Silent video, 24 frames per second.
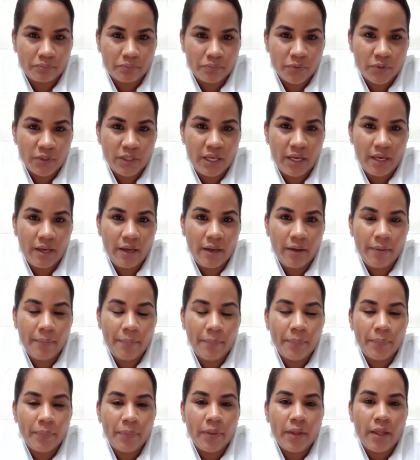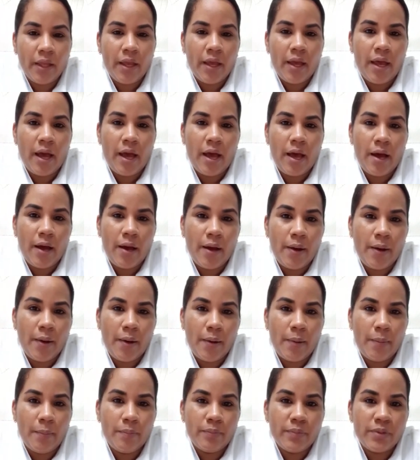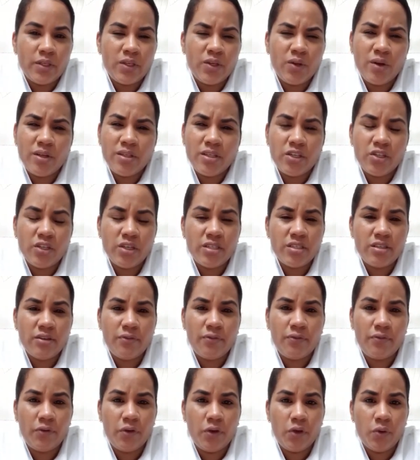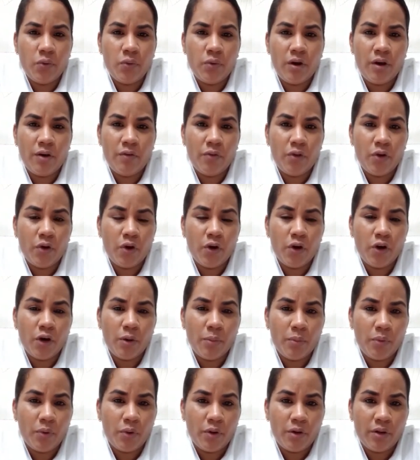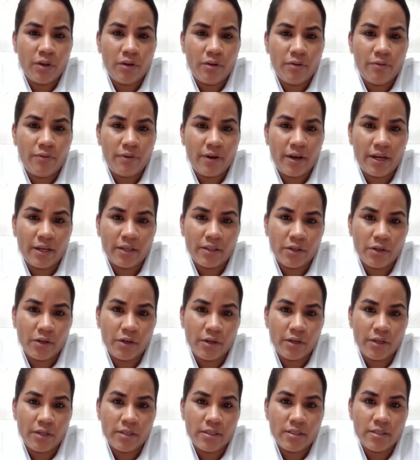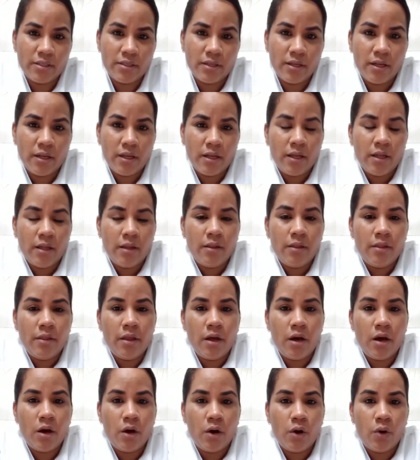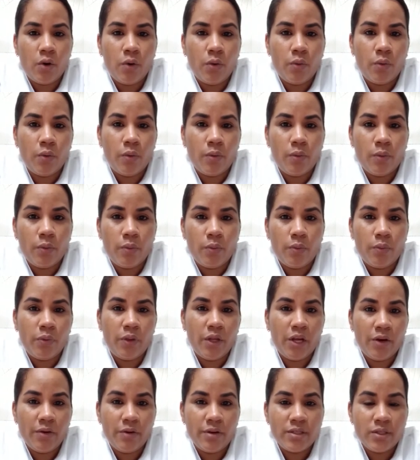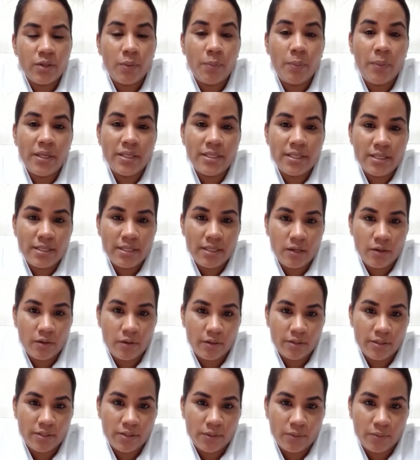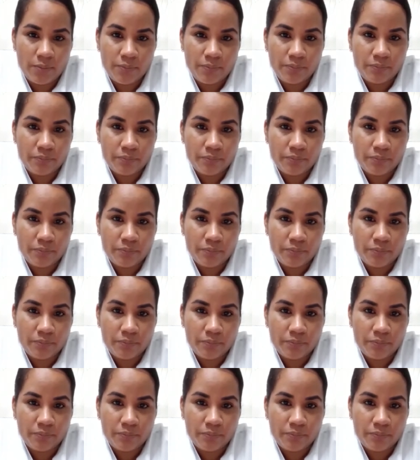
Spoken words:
Okay? So those are just a few of the hormonal factors. Now, there is obesity also.